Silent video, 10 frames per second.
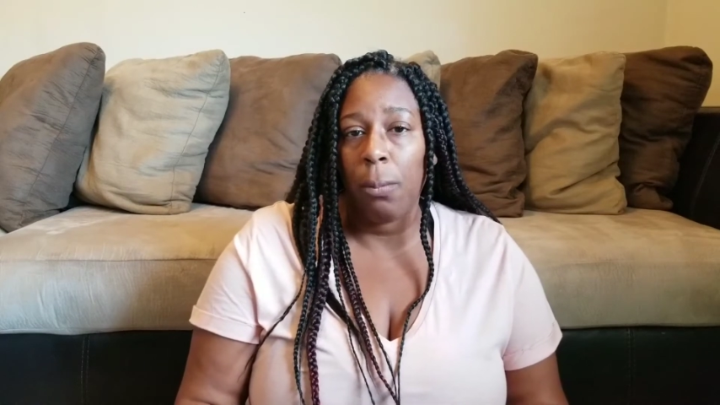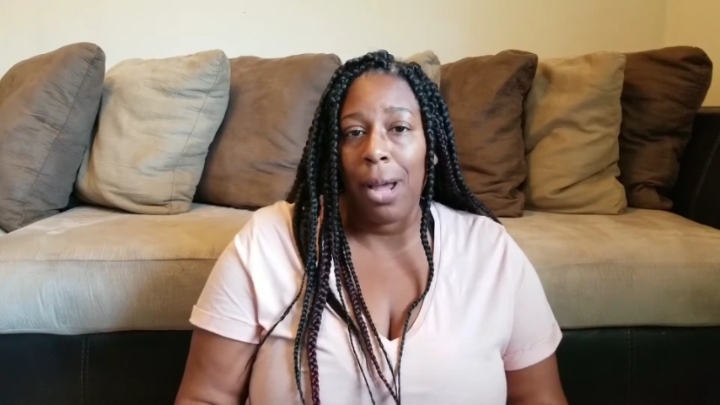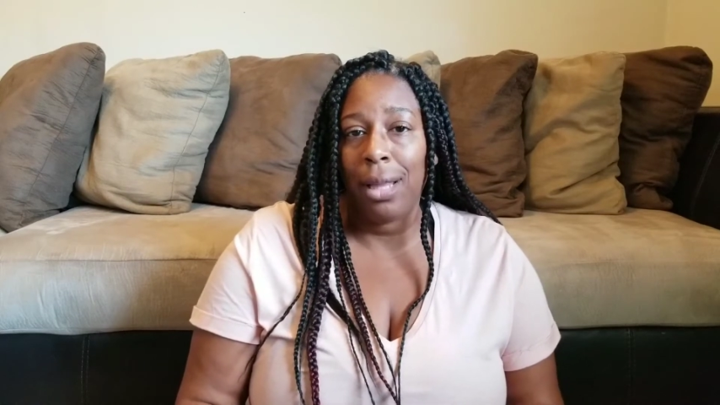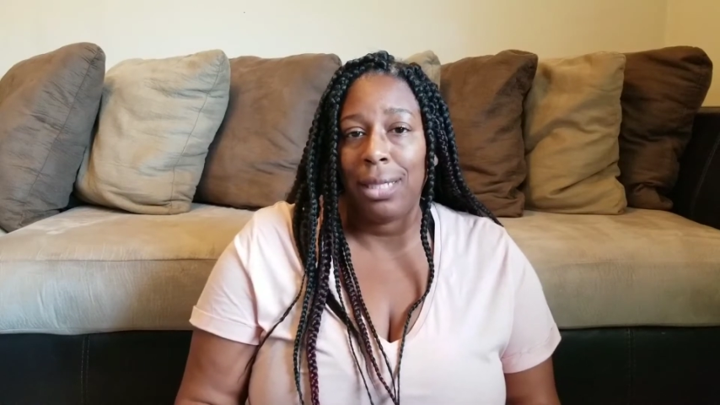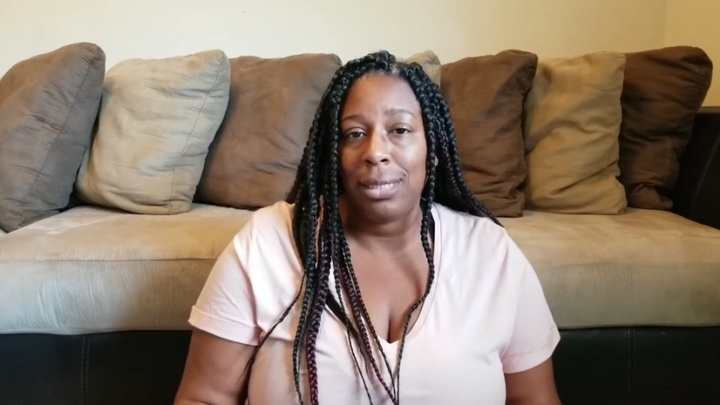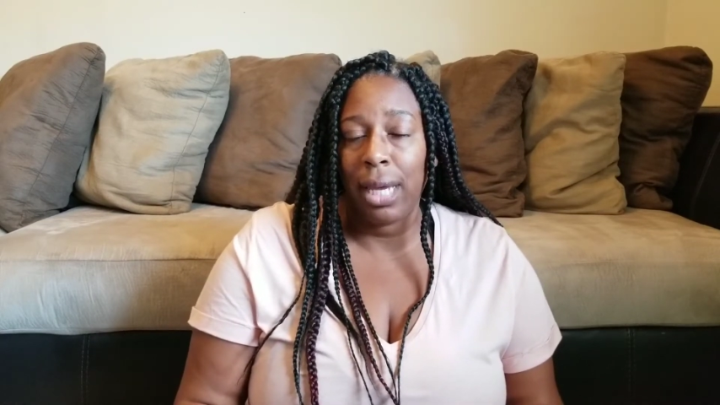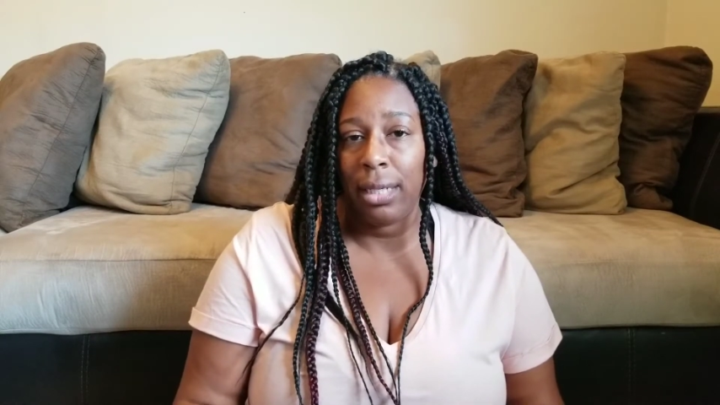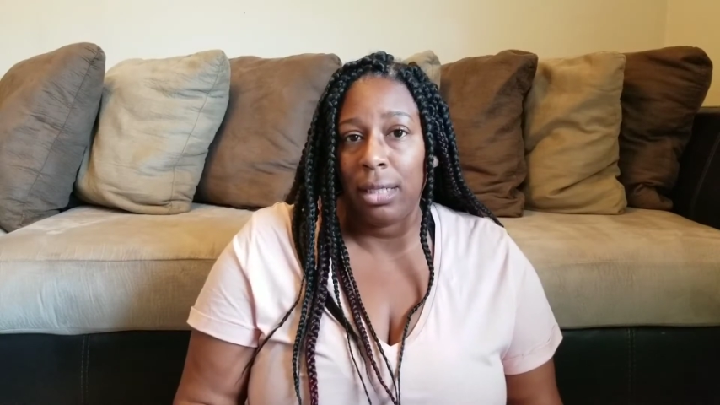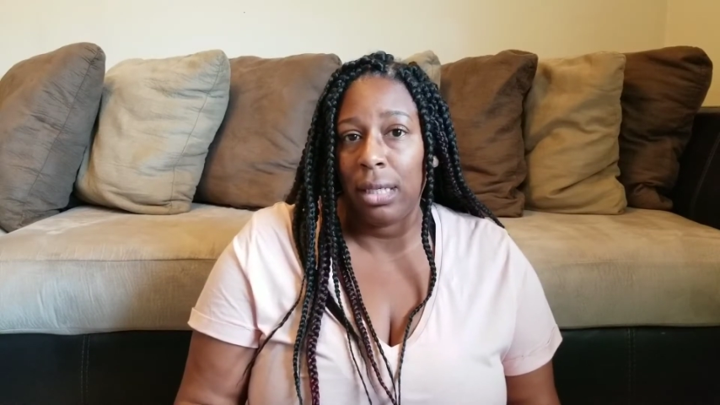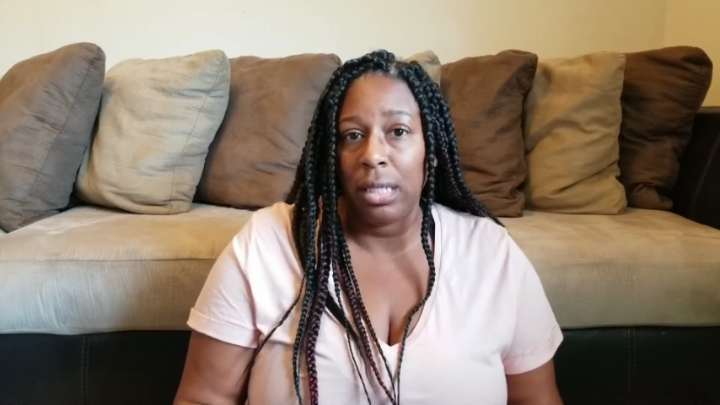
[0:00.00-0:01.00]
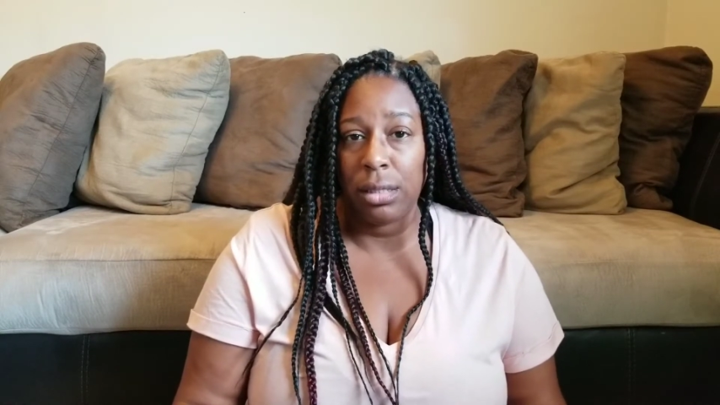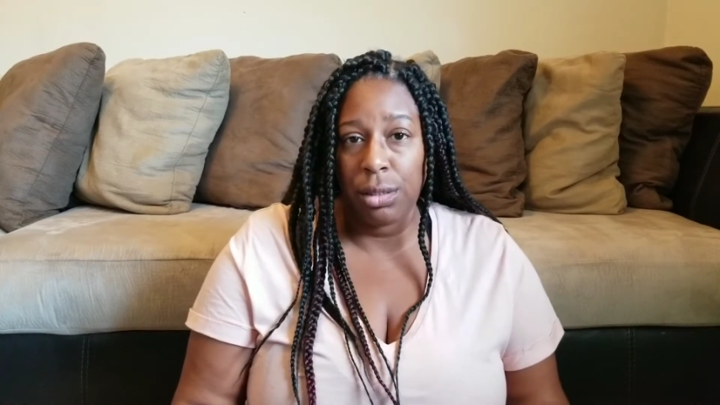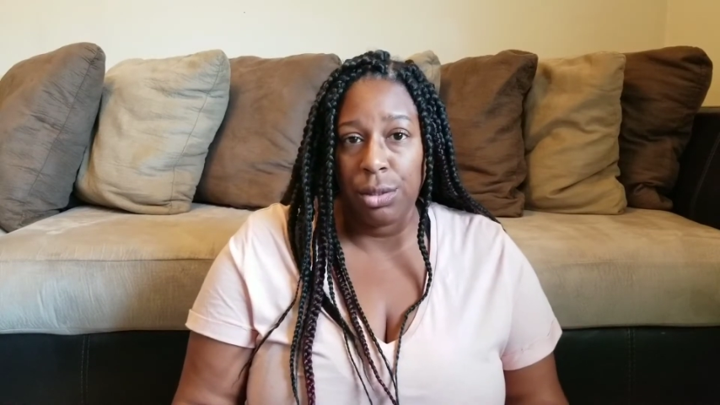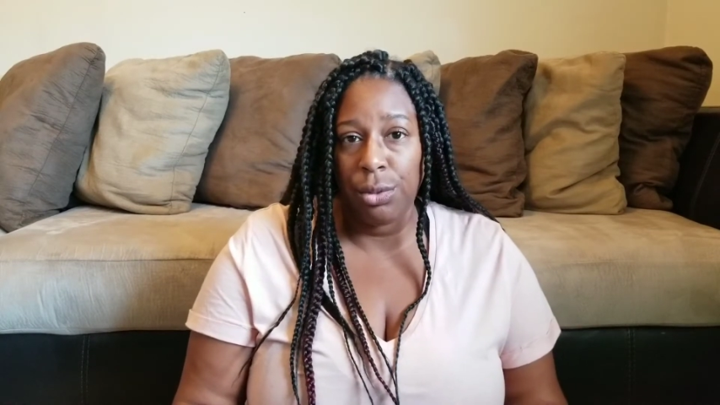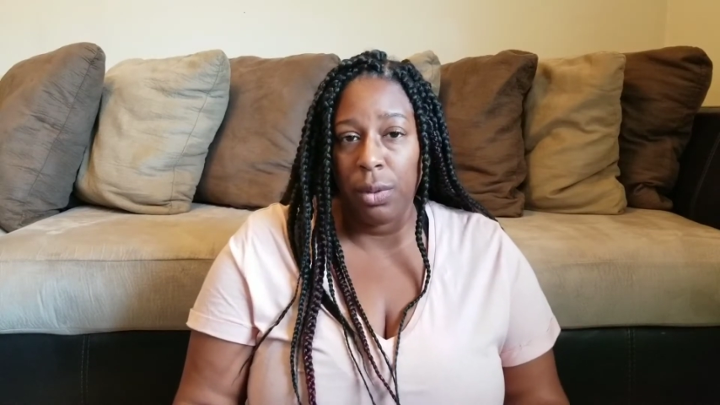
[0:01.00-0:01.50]
Polytechnic
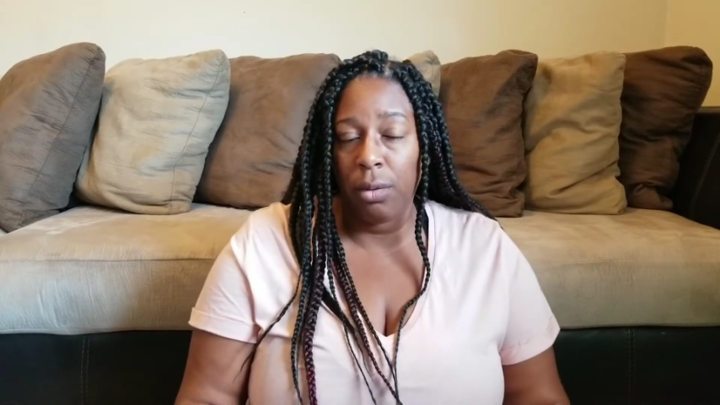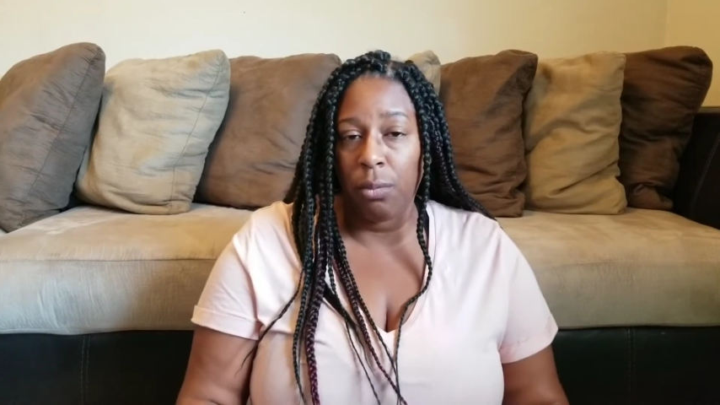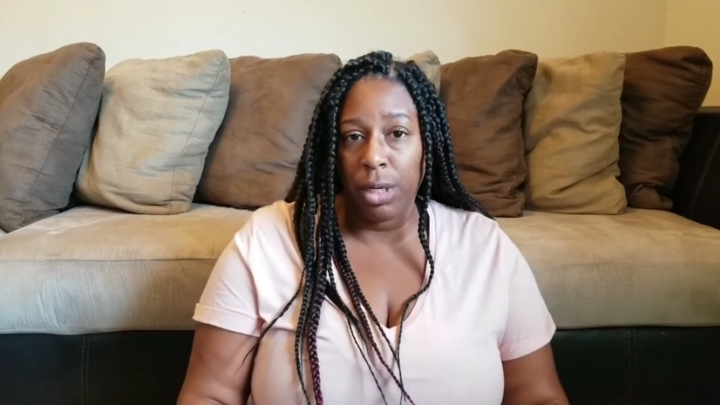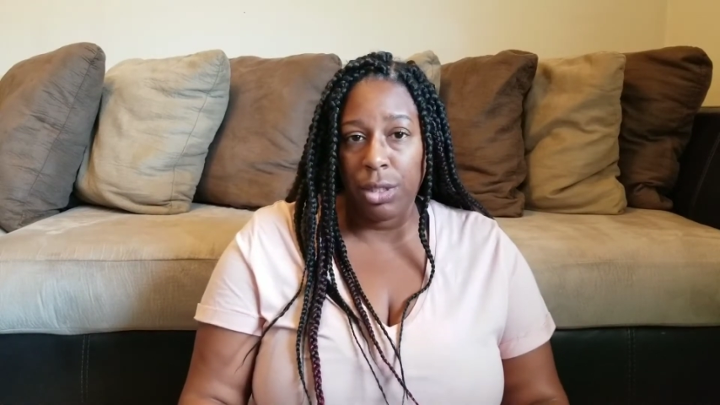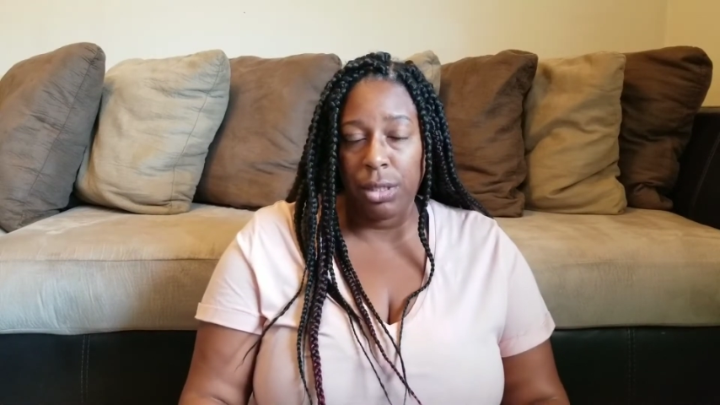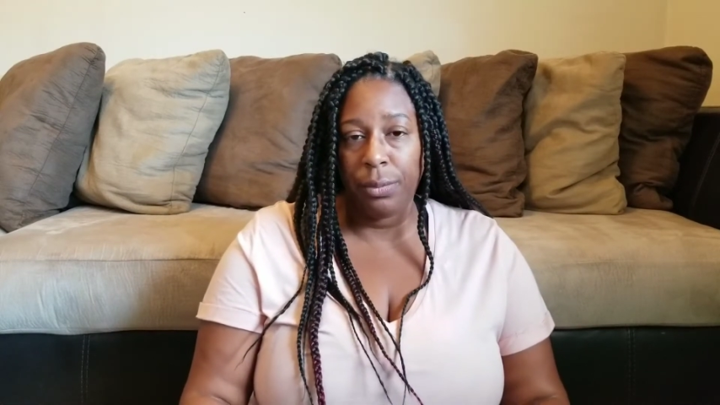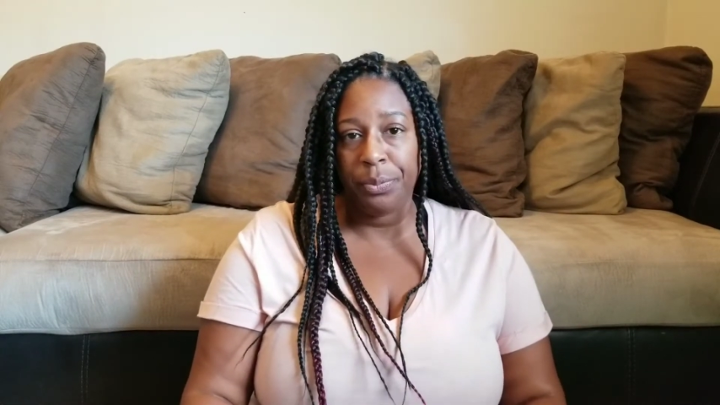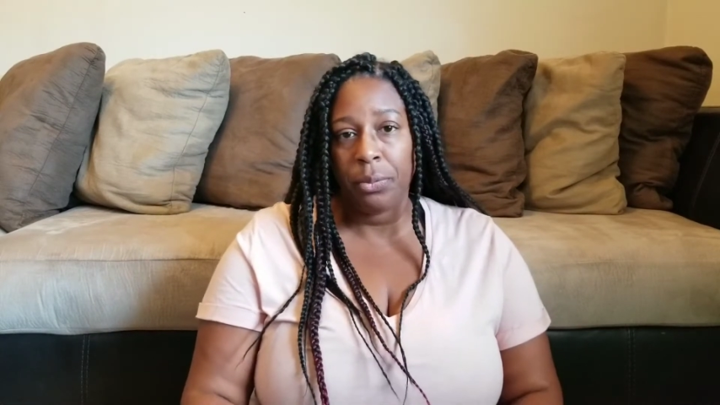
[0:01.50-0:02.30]
Institute in Russia.